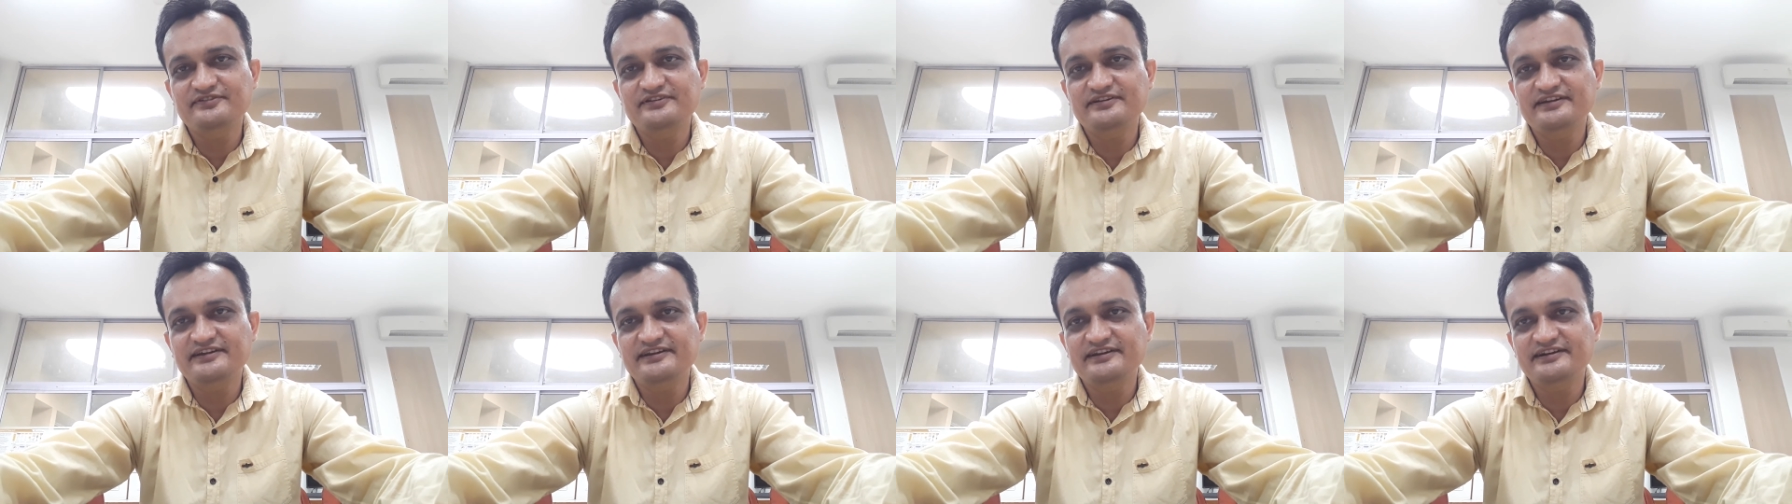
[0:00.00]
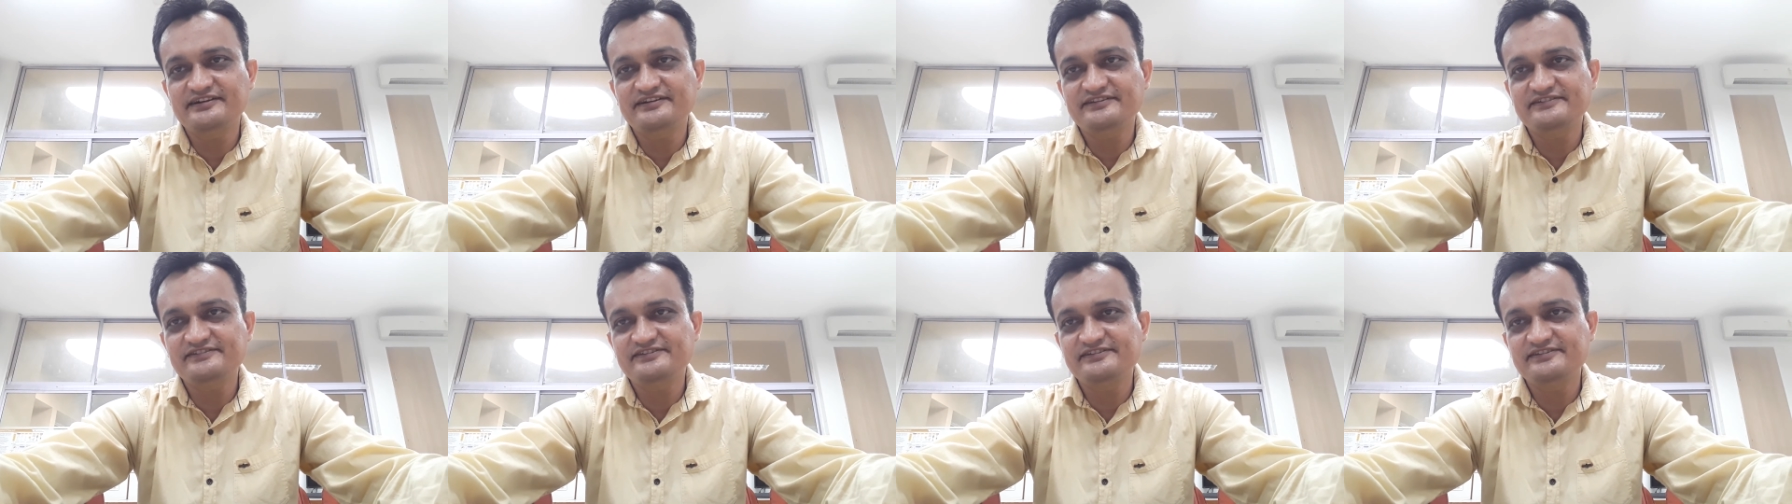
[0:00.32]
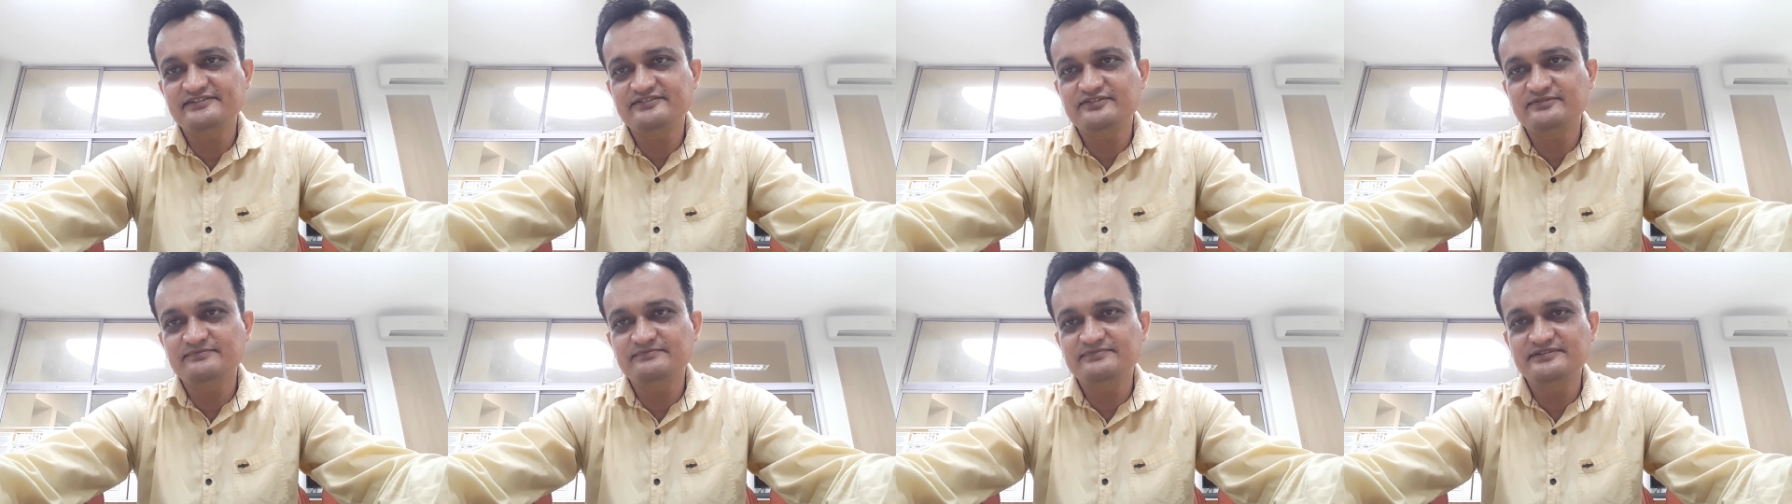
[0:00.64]

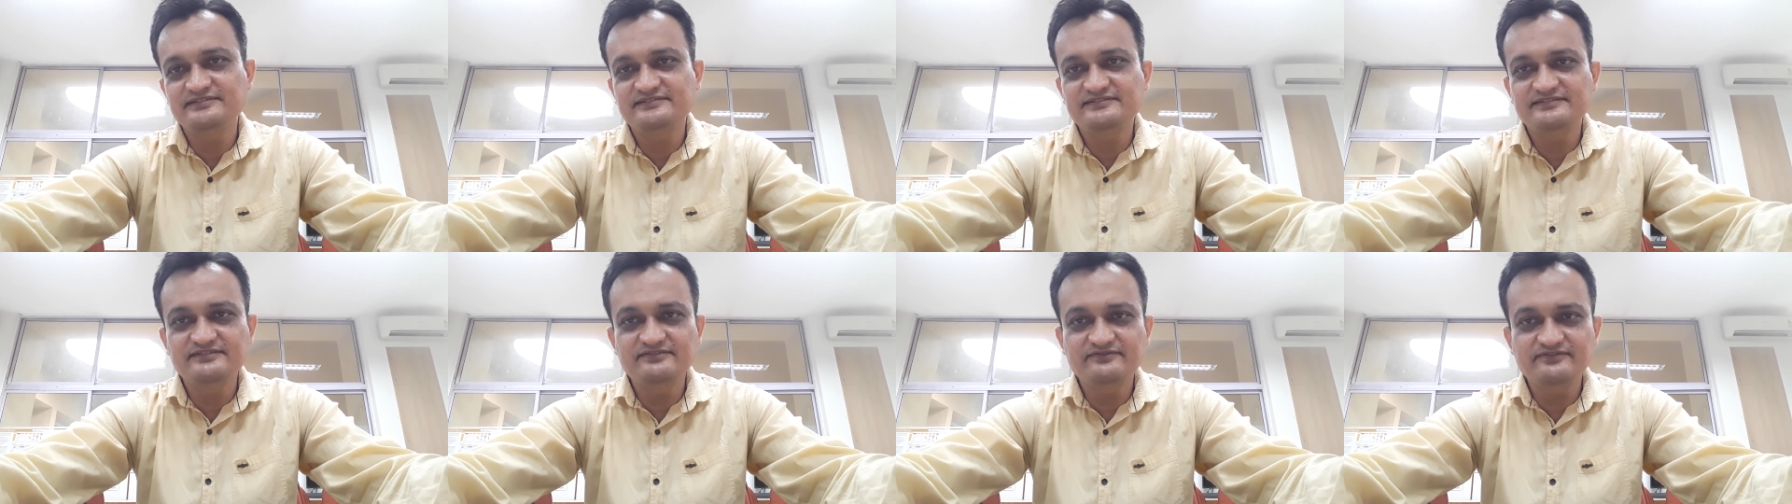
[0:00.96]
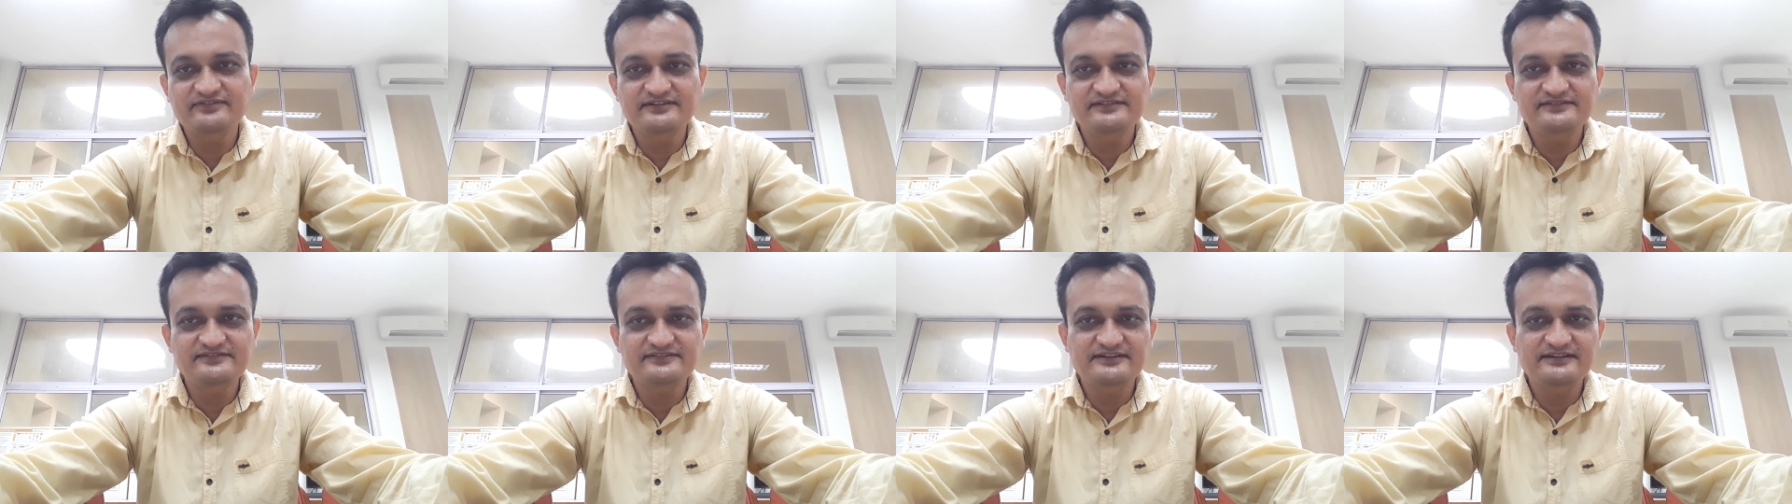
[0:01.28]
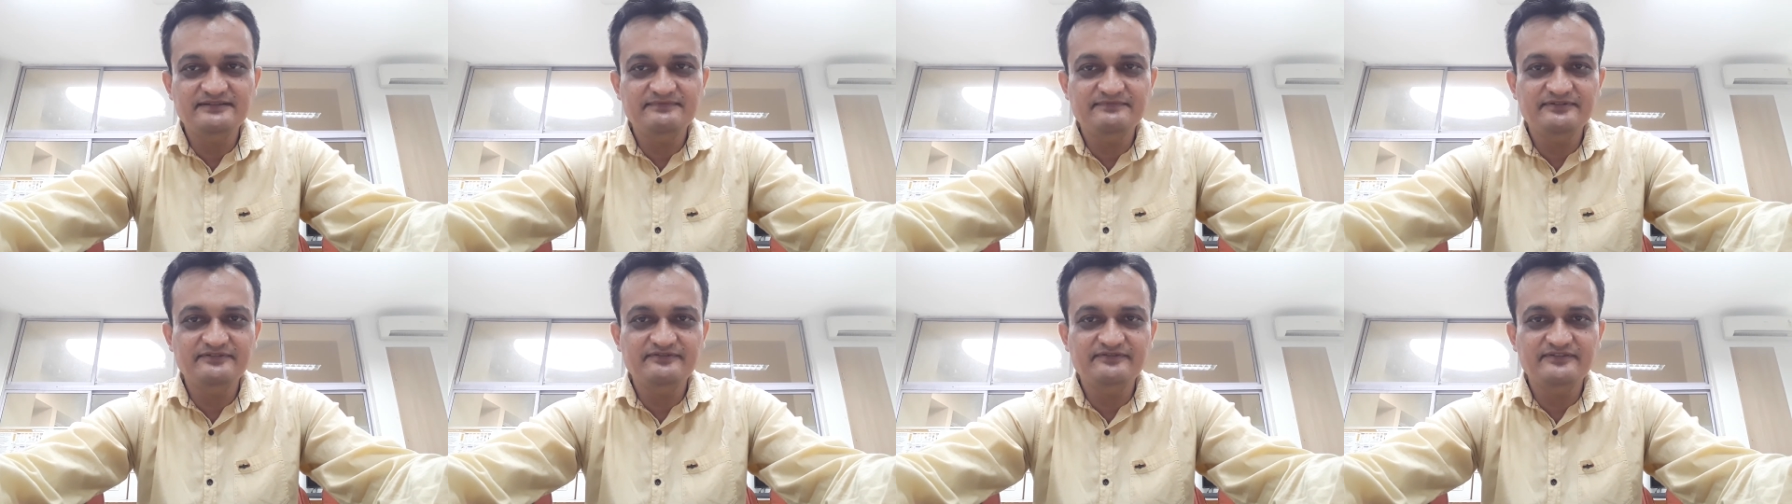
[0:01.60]
characteristics of this differential
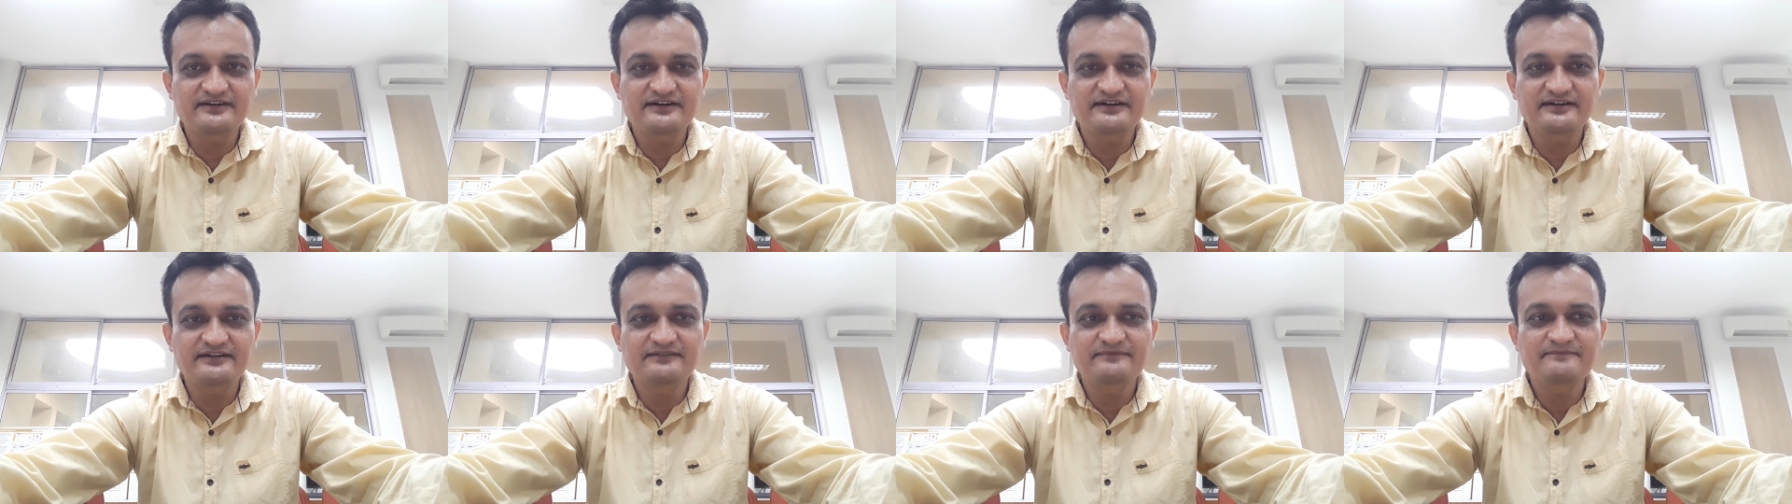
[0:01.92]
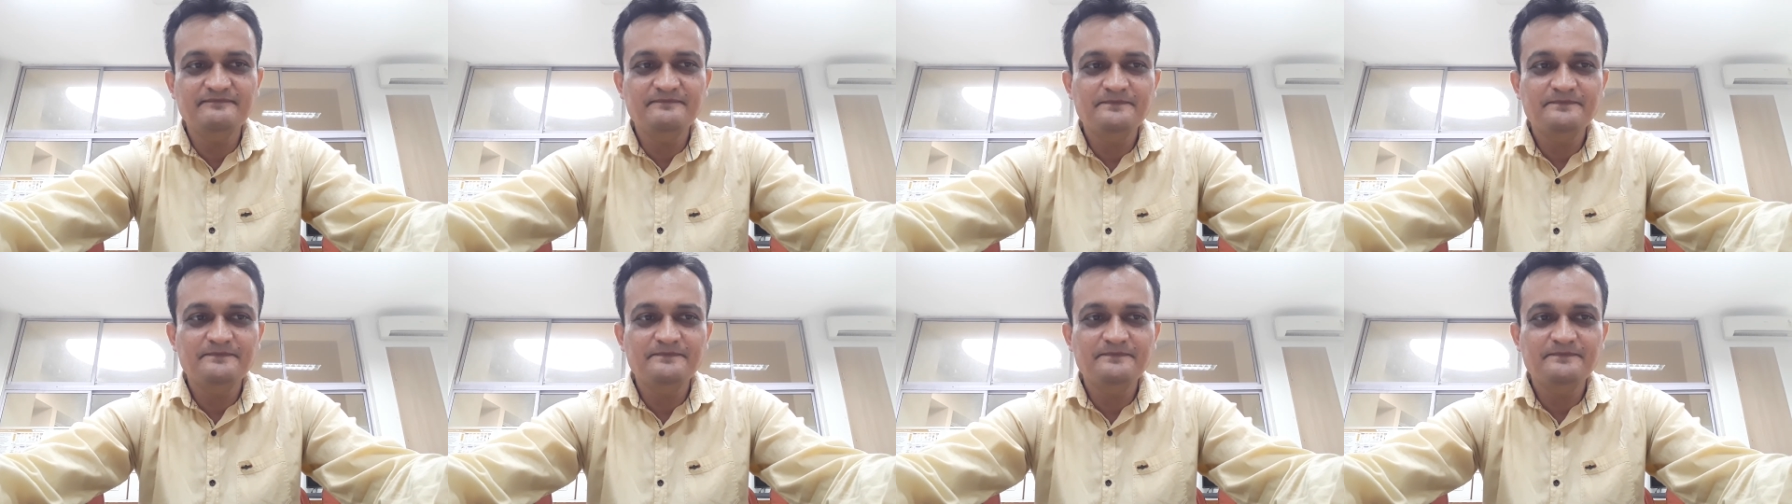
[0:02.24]
amplifier,